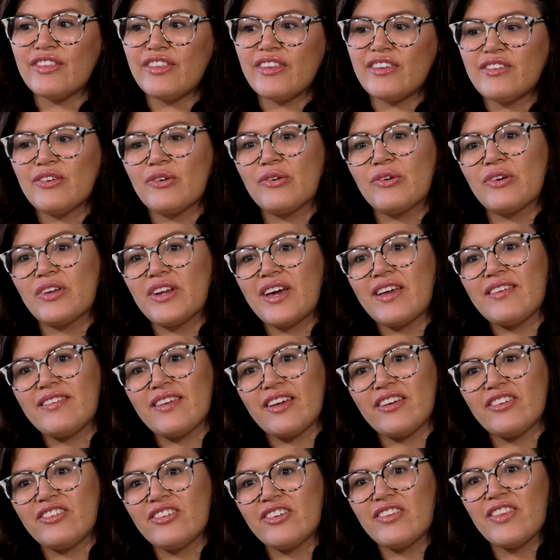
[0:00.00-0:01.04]
this
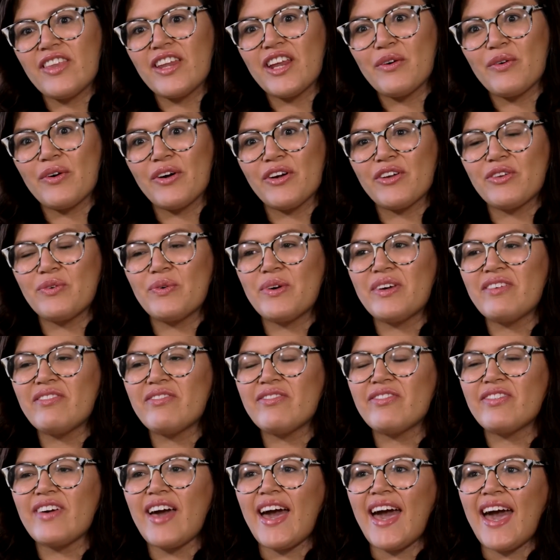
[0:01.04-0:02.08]
organisation that I worked with,
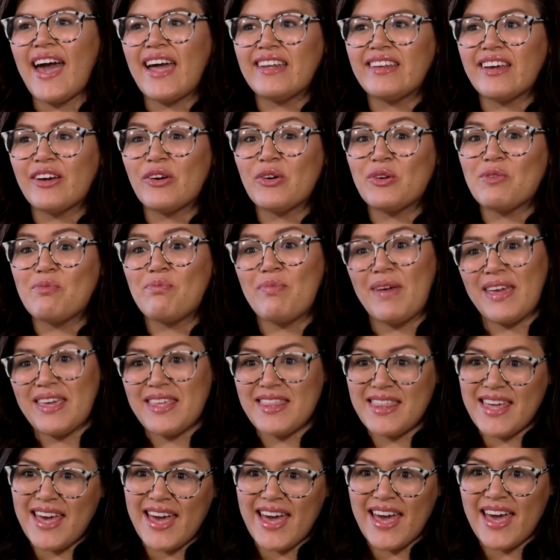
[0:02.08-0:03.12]
and I couldn't be
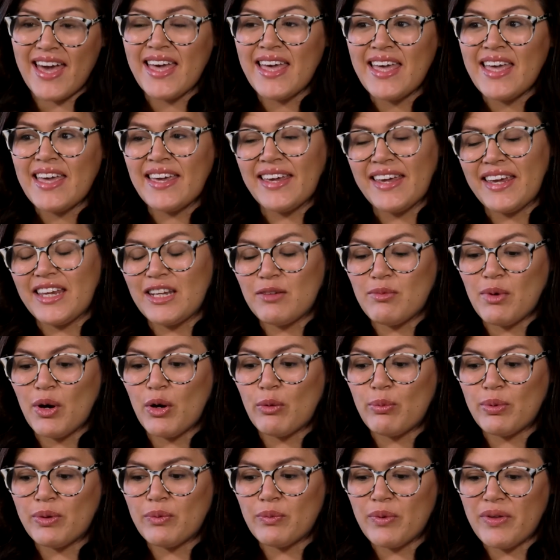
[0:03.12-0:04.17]
there in
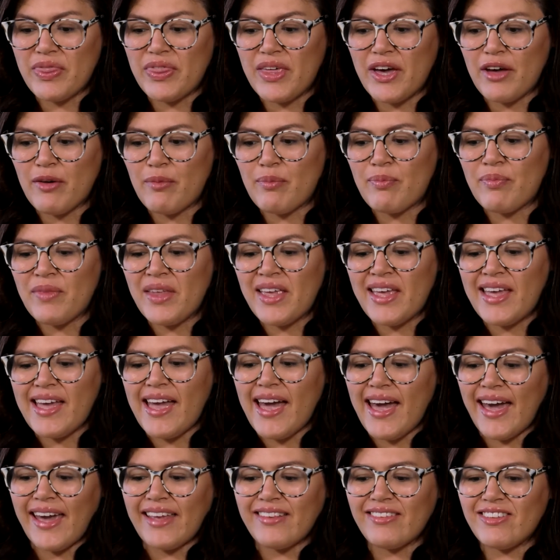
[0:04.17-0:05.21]
Melbourne with them.
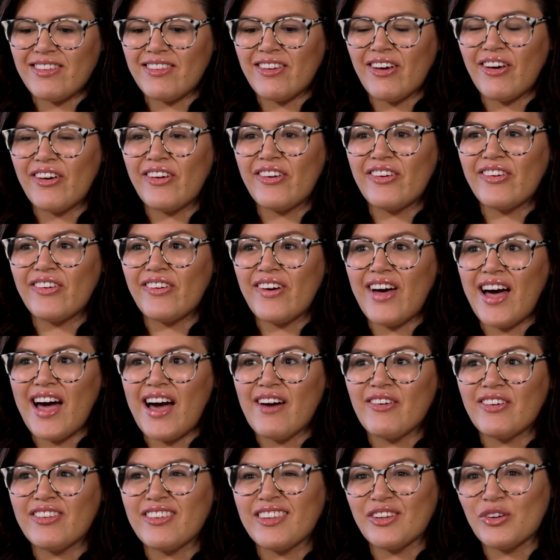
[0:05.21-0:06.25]
And so I
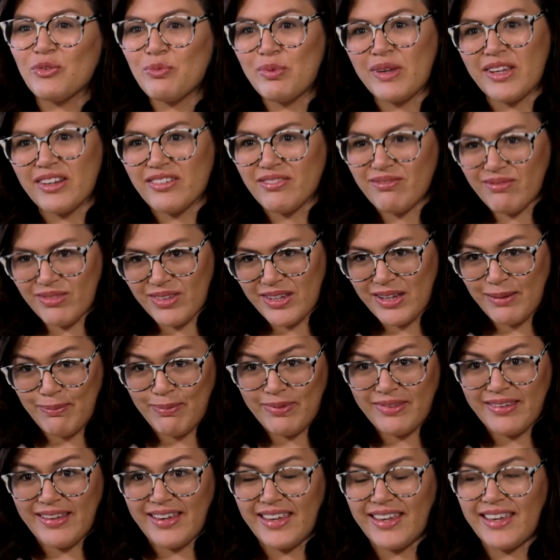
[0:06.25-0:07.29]
was a little bit
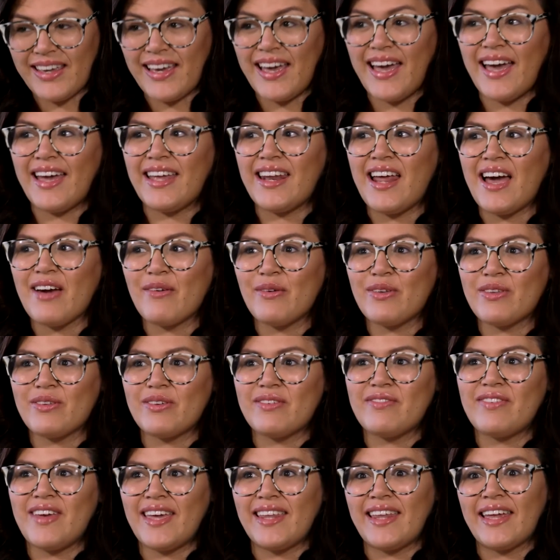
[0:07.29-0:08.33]
tipsy, and I was
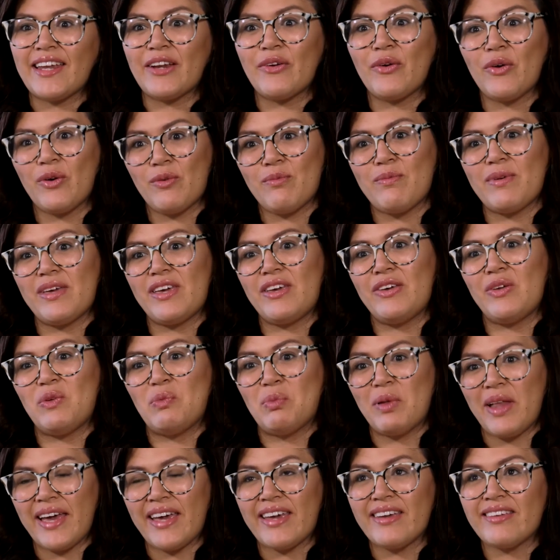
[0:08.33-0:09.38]
with Elaine Crombie, who
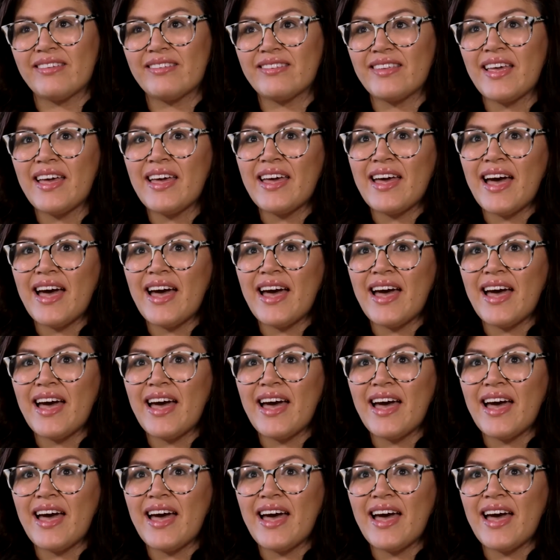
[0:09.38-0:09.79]
plays